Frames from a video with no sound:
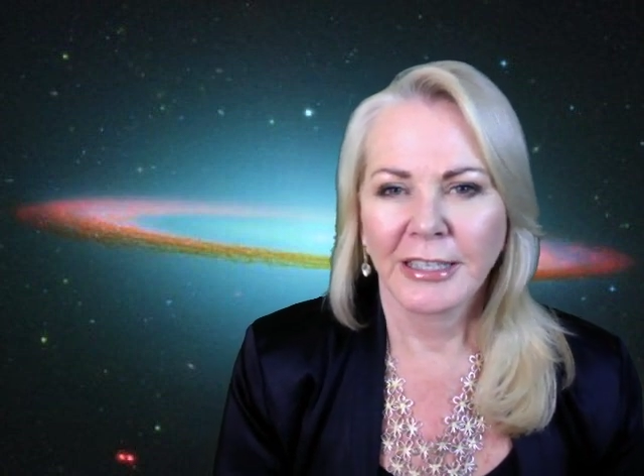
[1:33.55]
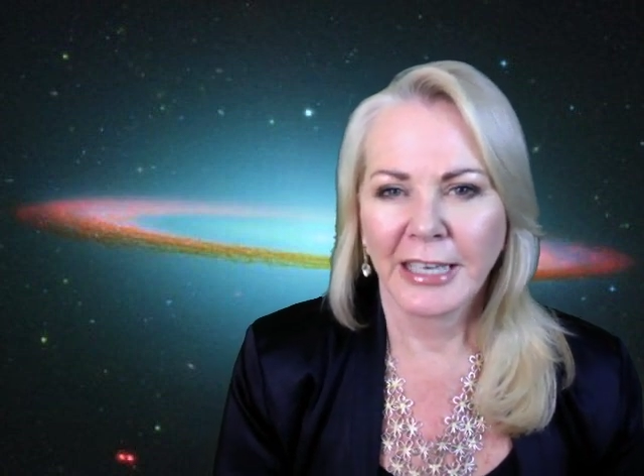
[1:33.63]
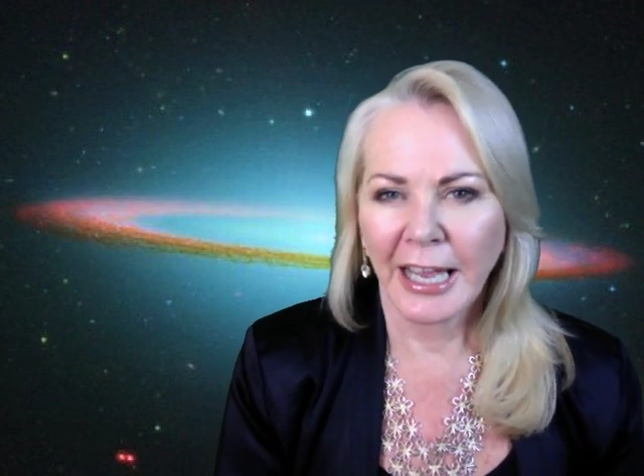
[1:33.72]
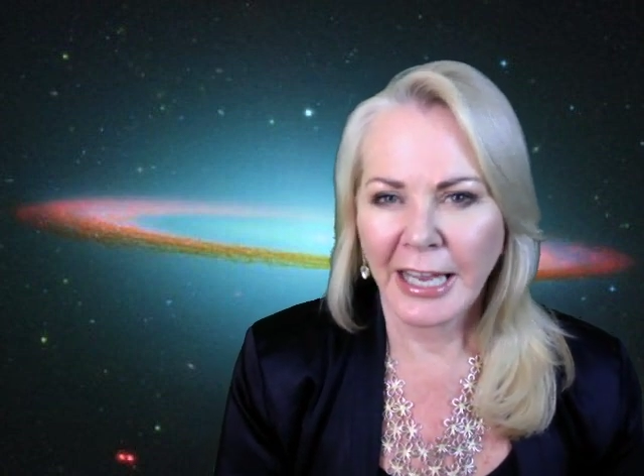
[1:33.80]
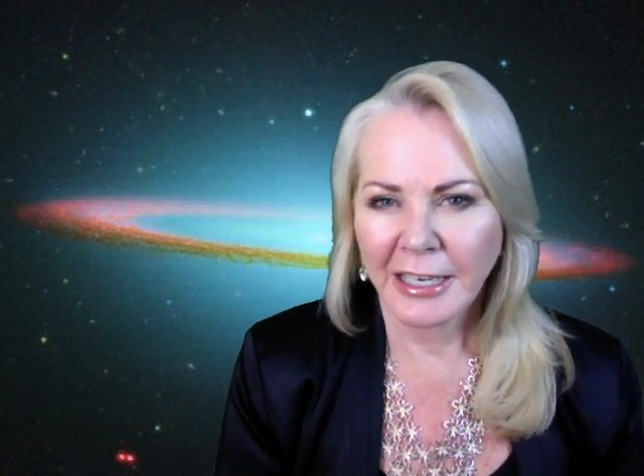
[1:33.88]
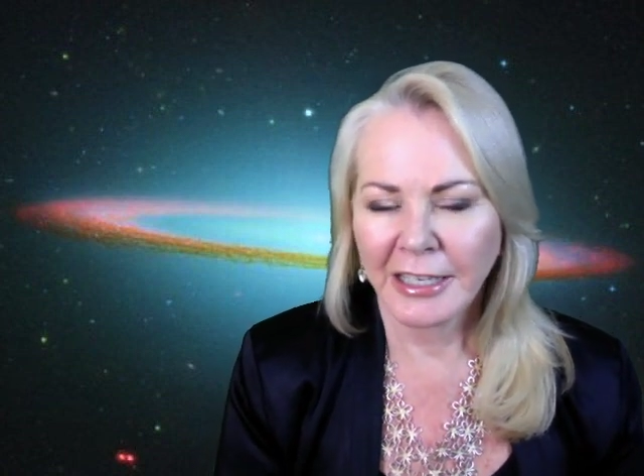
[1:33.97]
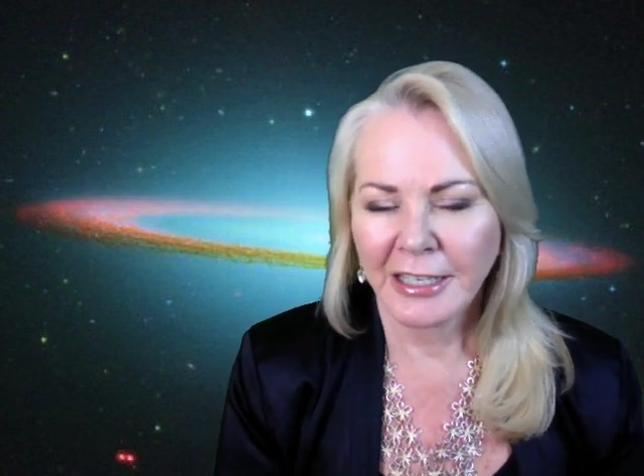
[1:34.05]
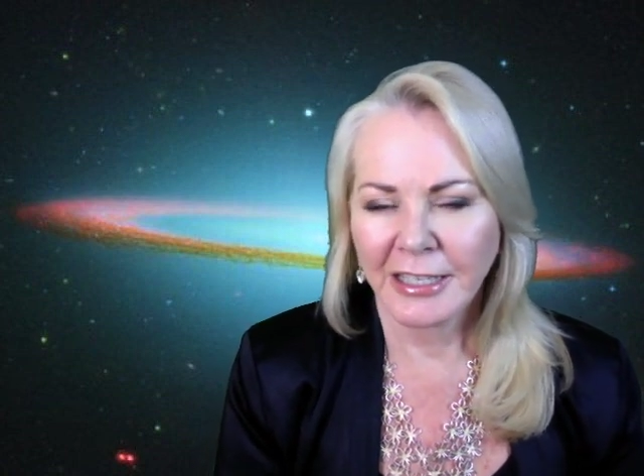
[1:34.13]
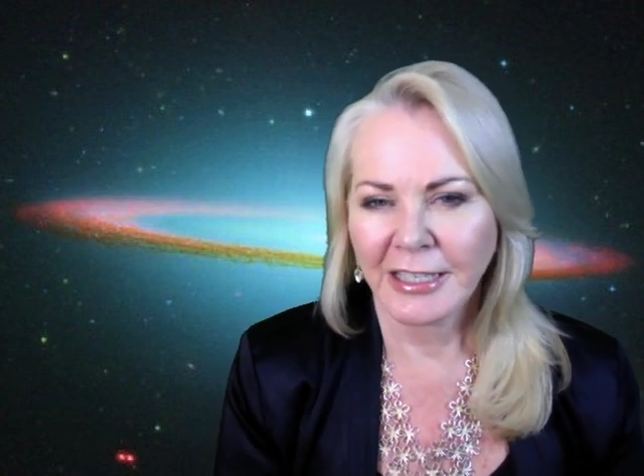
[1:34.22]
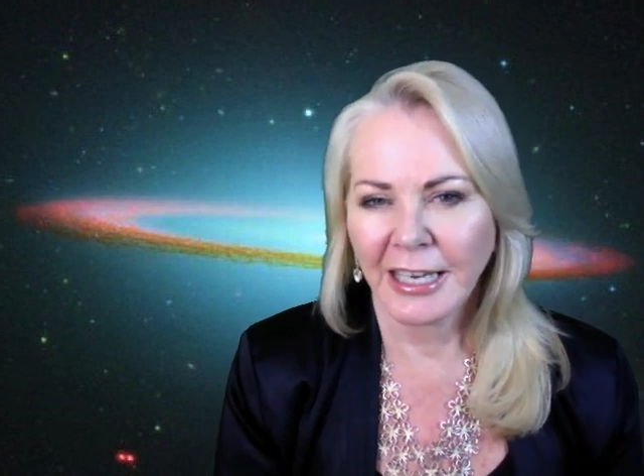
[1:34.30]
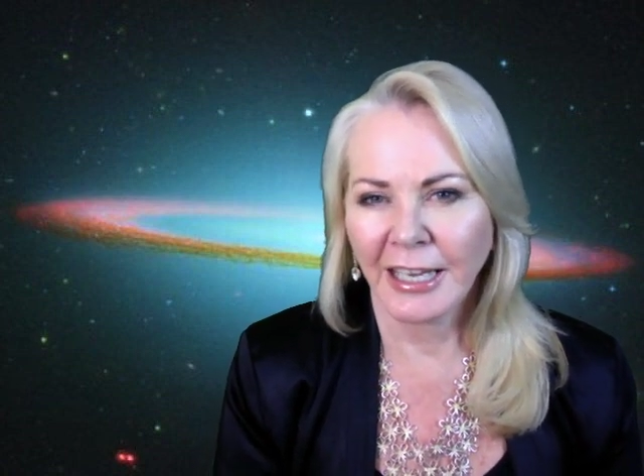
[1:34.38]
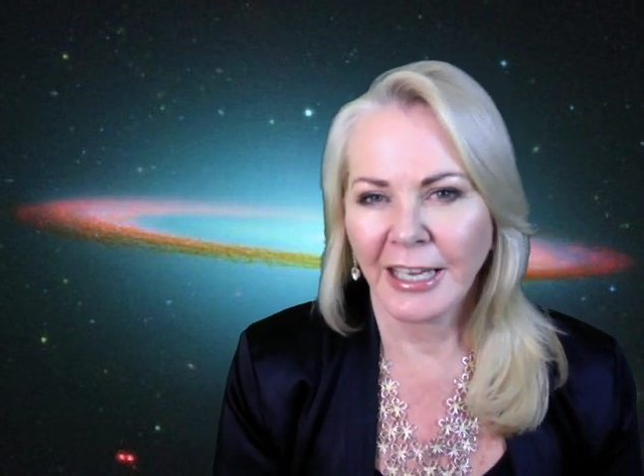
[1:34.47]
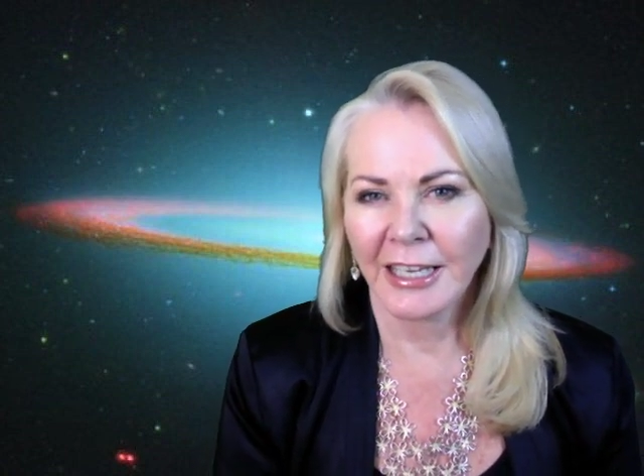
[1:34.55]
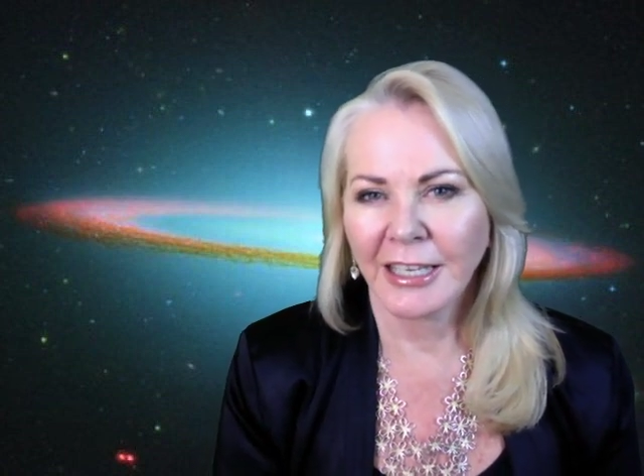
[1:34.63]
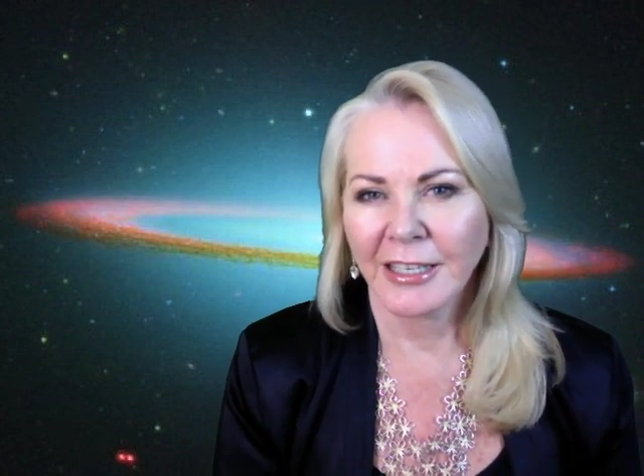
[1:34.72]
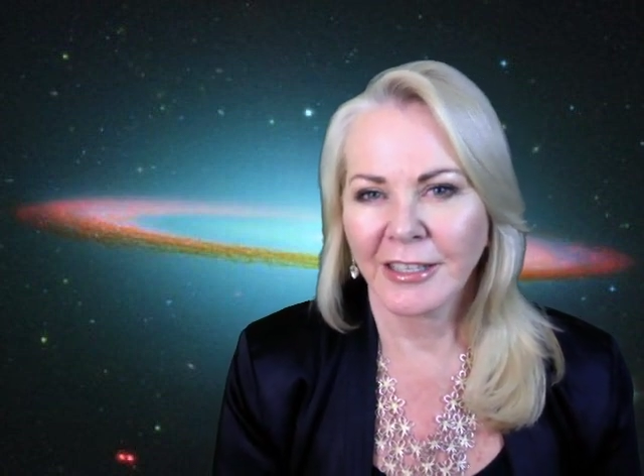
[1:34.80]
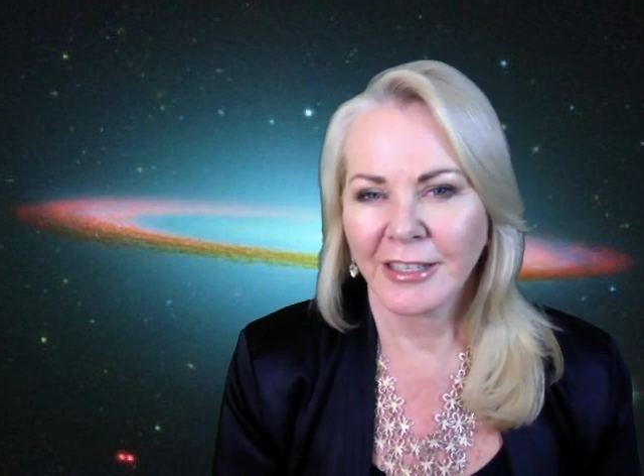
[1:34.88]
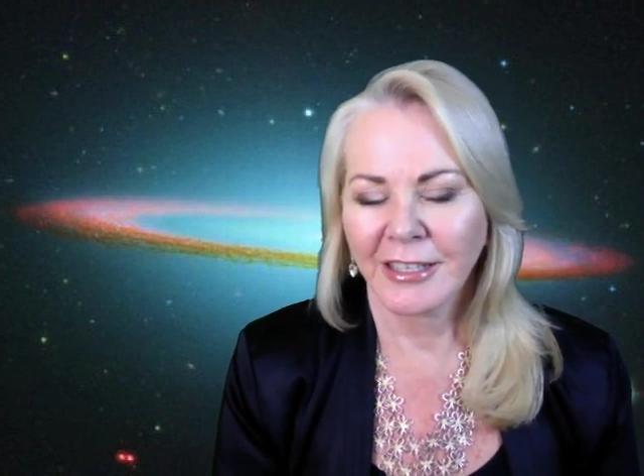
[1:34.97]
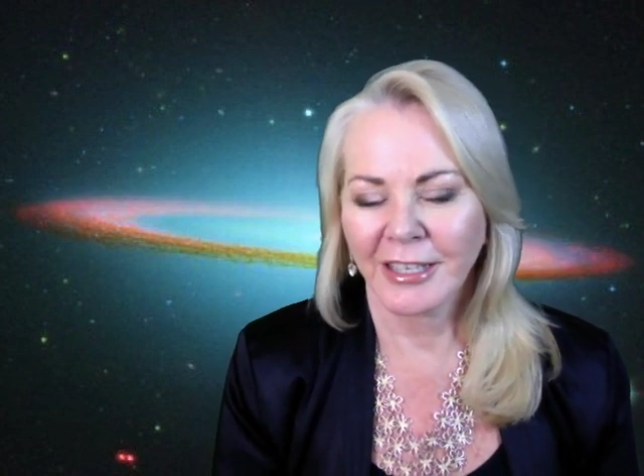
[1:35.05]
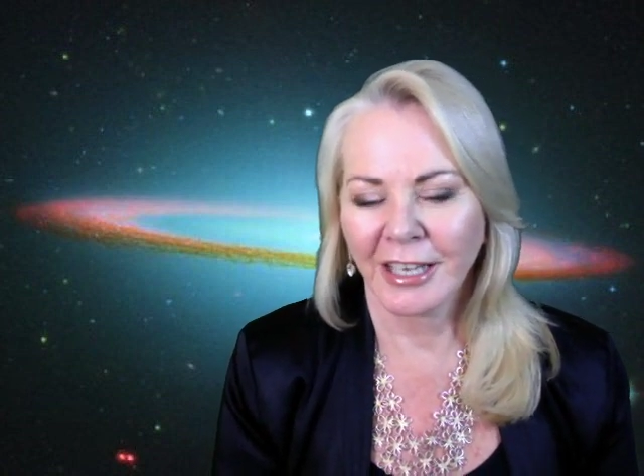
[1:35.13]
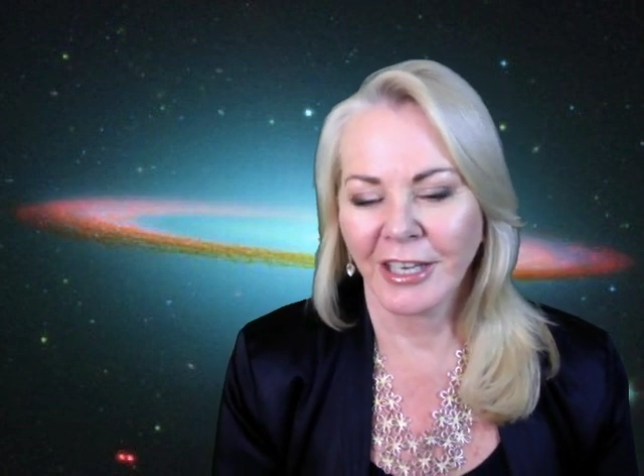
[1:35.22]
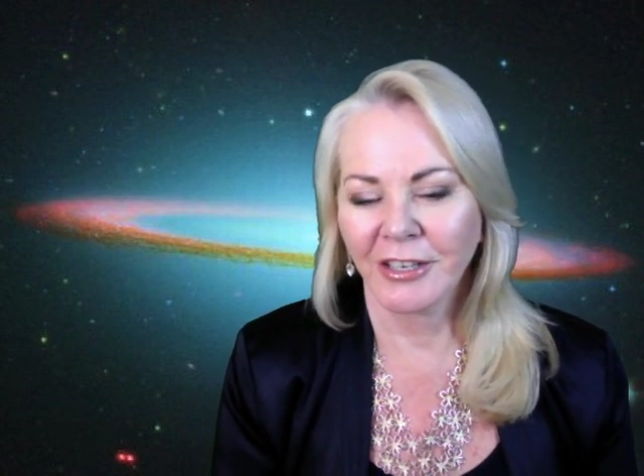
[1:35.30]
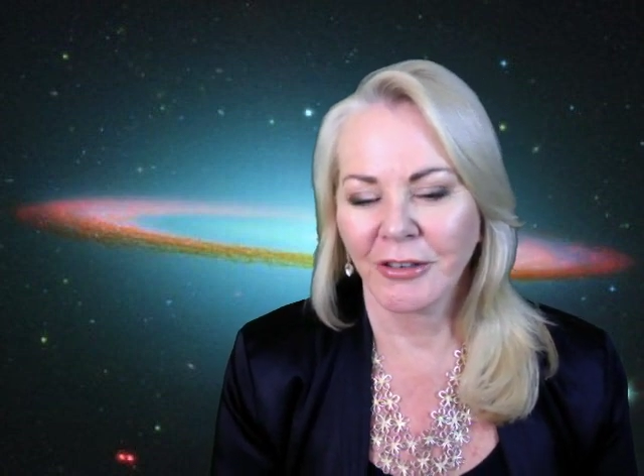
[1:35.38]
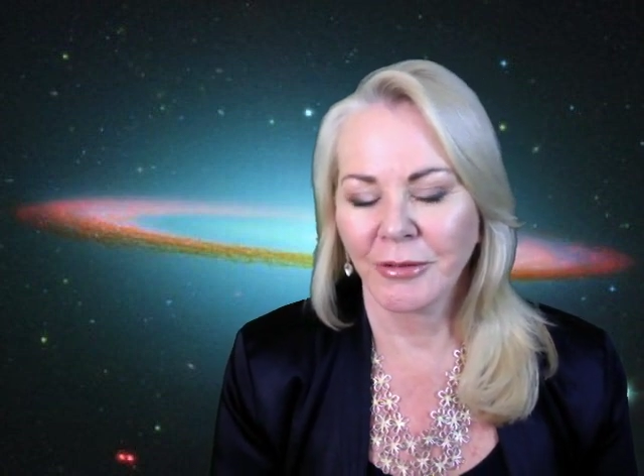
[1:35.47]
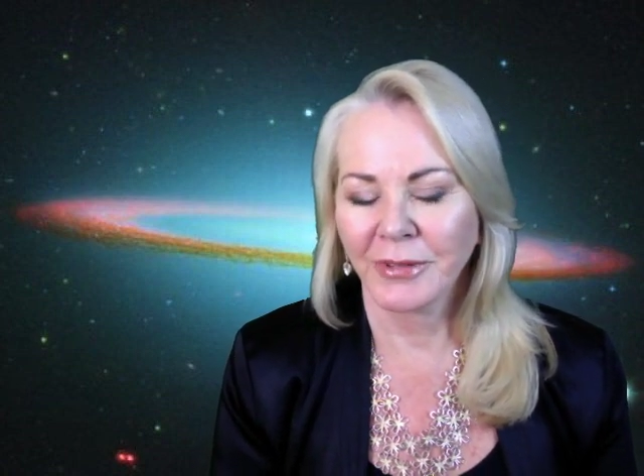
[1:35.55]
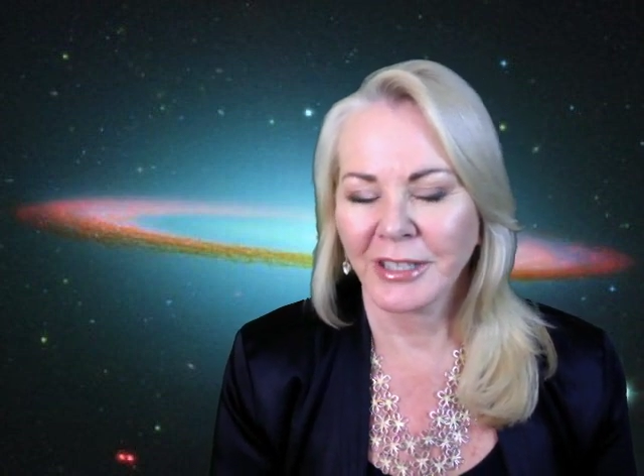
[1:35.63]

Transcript: day-to-day schedule,